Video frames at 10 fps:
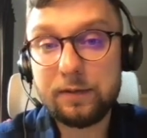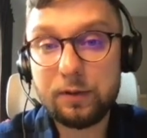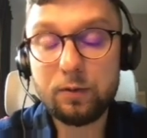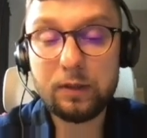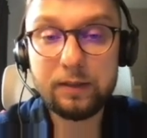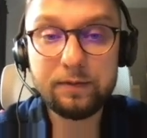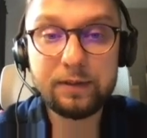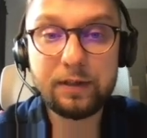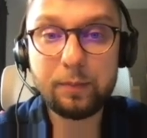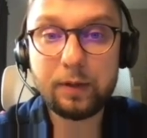who live
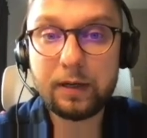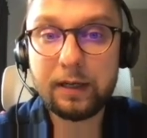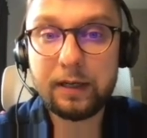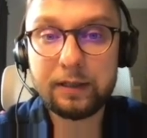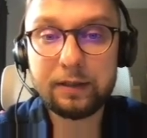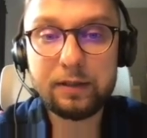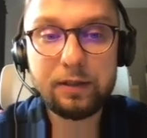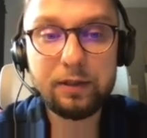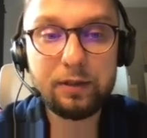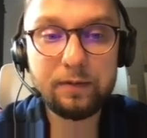nearby and
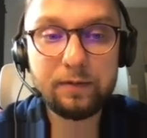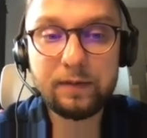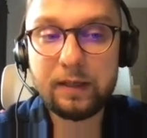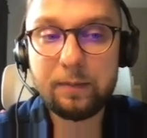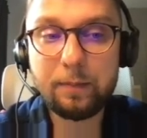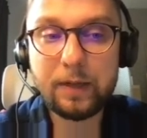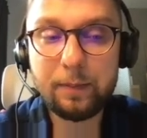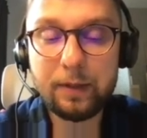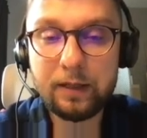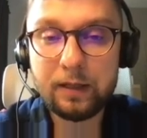they may
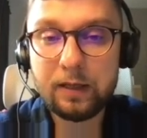be,